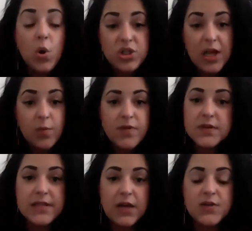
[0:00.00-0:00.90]
Or check with your
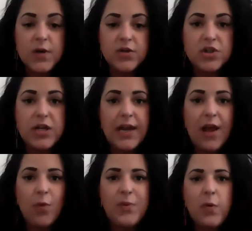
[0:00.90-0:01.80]
sales director. She can
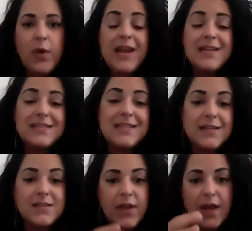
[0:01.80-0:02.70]
help you. It doesn't
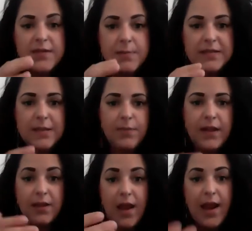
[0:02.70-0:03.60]
necessarily have to be
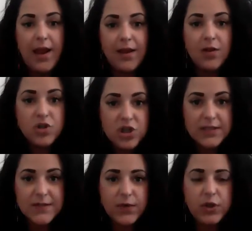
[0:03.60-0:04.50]
something like
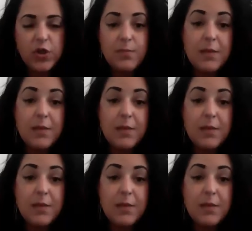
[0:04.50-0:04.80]
just for you.